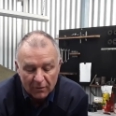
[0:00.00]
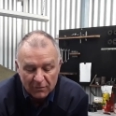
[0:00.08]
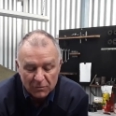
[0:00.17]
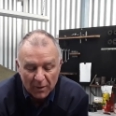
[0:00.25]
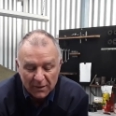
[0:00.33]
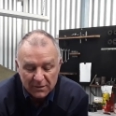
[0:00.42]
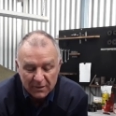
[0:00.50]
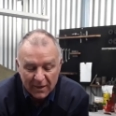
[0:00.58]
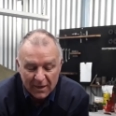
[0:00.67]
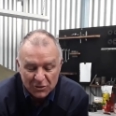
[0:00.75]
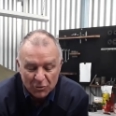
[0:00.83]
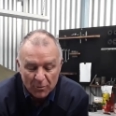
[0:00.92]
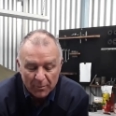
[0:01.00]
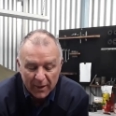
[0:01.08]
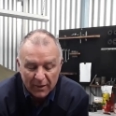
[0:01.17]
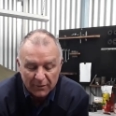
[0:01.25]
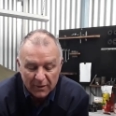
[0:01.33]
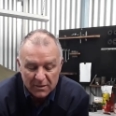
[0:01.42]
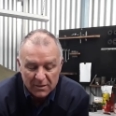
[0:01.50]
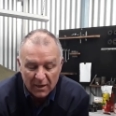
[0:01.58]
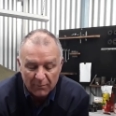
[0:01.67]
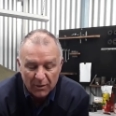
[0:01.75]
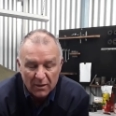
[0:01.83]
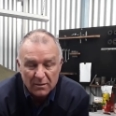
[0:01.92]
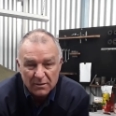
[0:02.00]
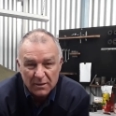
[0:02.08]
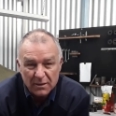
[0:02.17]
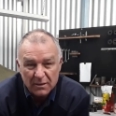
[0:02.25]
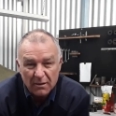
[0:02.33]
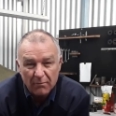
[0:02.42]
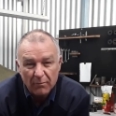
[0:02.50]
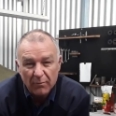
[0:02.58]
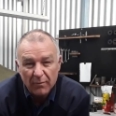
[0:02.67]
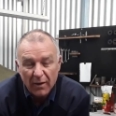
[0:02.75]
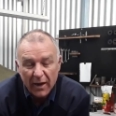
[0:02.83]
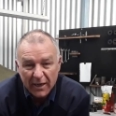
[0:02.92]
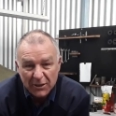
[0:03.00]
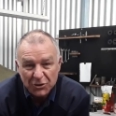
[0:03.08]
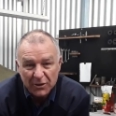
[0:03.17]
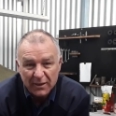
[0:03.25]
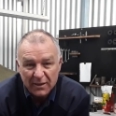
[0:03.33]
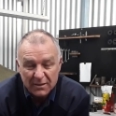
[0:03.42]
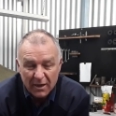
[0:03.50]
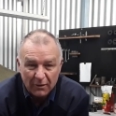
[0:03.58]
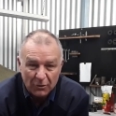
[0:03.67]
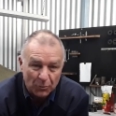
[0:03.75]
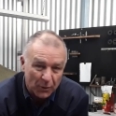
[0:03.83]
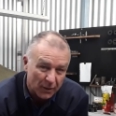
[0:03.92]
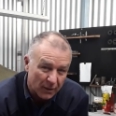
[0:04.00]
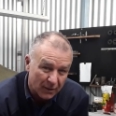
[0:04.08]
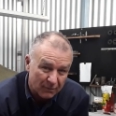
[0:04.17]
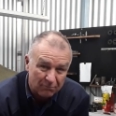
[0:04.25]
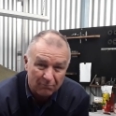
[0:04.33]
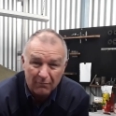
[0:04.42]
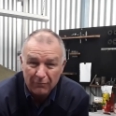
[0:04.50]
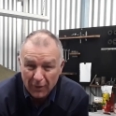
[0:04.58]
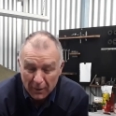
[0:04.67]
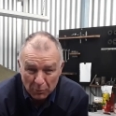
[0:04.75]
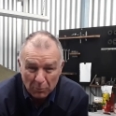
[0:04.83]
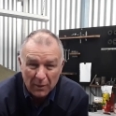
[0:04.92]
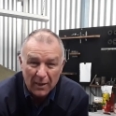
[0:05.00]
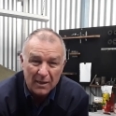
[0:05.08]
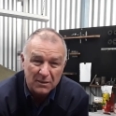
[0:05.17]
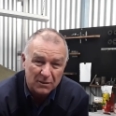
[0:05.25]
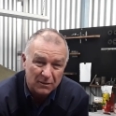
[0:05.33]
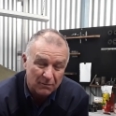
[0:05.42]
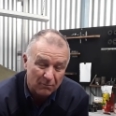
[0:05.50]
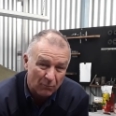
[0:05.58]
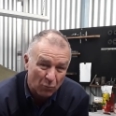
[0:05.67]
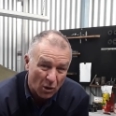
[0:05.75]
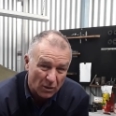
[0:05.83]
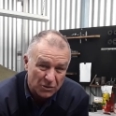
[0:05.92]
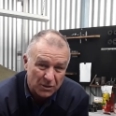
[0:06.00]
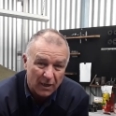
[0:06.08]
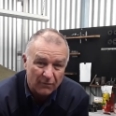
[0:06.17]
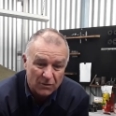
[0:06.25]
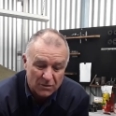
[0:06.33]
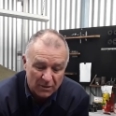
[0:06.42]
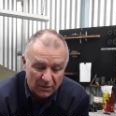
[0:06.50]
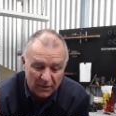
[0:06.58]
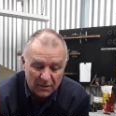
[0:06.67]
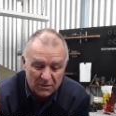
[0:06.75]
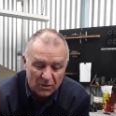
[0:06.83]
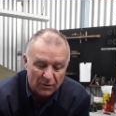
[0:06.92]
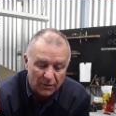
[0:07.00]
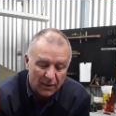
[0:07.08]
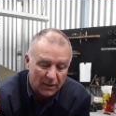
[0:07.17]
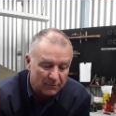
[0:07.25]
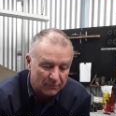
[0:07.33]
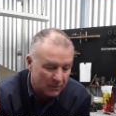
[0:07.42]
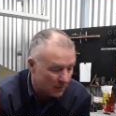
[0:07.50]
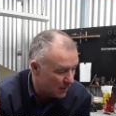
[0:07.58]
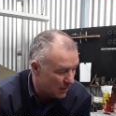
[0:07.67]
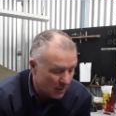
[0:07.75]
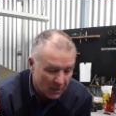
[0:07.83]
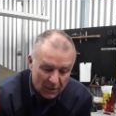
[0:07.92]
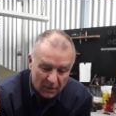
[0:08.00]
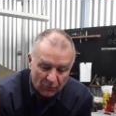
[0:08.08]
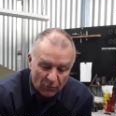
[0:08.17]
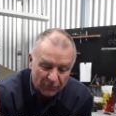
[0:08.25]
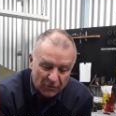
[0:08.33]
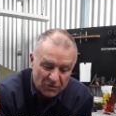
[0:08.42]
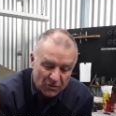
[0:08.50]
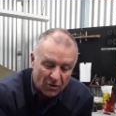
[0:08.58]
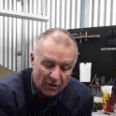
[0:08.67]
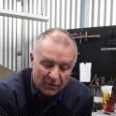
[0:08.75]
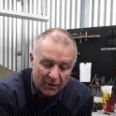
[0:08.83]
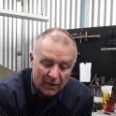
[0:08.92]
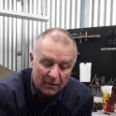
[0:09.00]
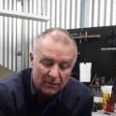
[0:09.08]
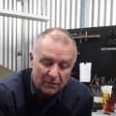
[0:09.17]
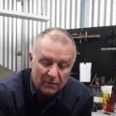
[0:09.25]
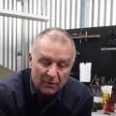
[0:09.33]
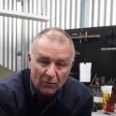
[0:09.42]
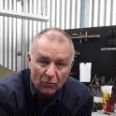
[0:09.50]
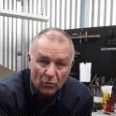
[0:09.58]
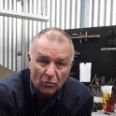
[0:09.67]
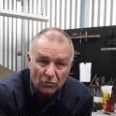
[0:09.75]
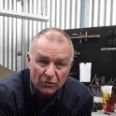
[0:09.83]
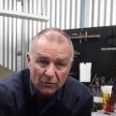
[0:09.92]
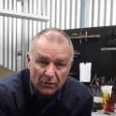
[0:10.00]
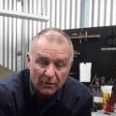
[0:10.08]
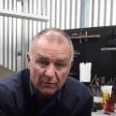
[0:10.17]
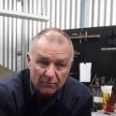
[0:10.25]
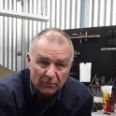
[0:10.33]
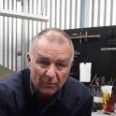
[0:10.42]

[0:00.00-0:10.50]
I spoke to the customer about this and because this engine is going to be vapor blasted and polish covers and things like that, we've decided that we'll do the